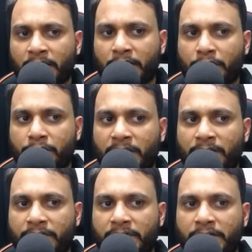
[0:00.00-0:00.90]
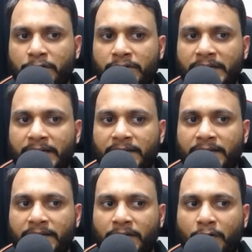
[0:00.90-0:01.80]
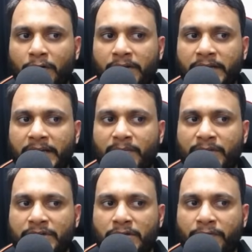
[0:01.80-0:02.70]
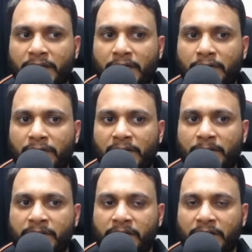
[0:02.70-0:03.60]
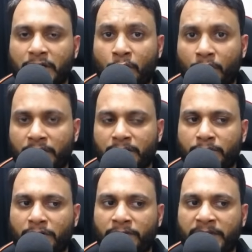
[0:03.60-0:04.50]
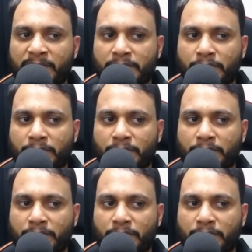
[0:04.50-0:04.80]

Now you can figure out that all the elements of A1 will be occurring odd number of times